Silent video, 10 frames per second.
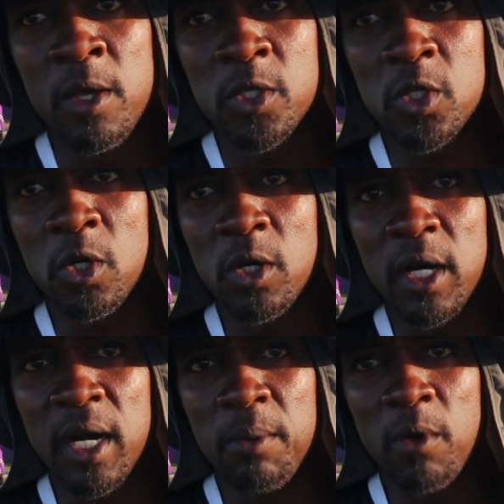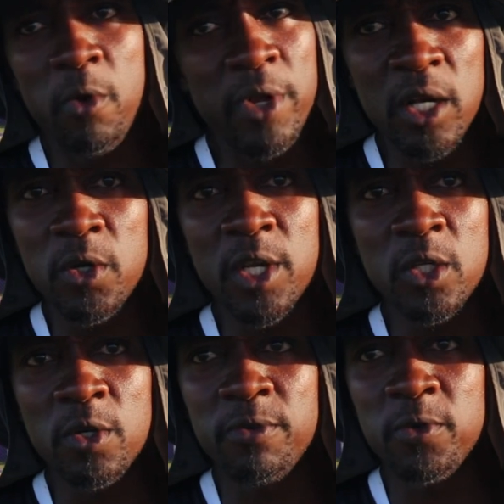So we're really looking
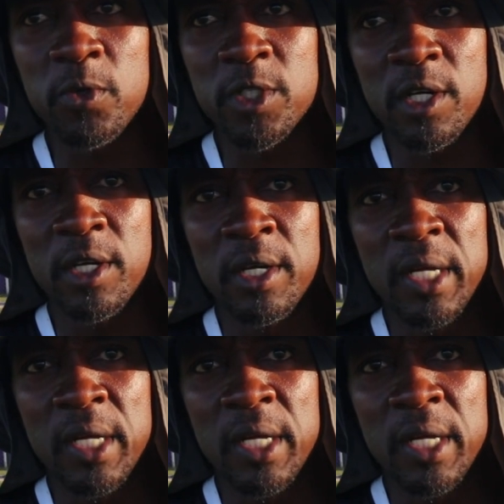to the future,